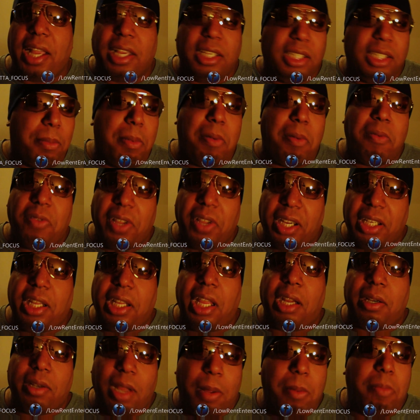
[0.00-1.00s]
Because I'm a
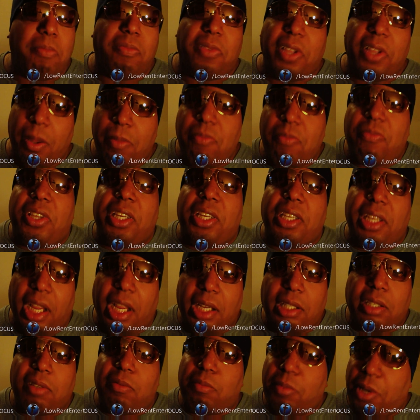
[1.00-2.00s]
vindictive
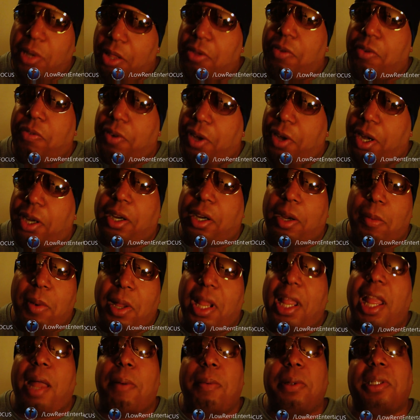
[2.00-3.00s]
motherfucker.
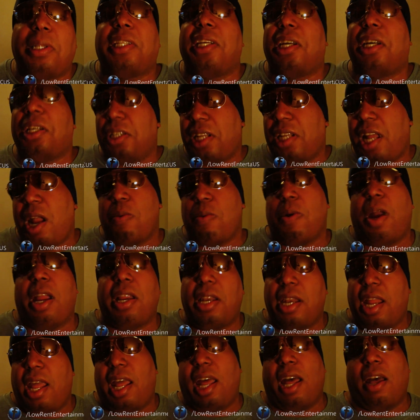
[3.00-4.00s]
I'm going to tell you that right
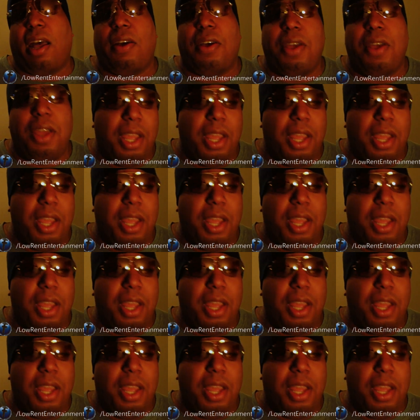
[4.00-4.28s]
now.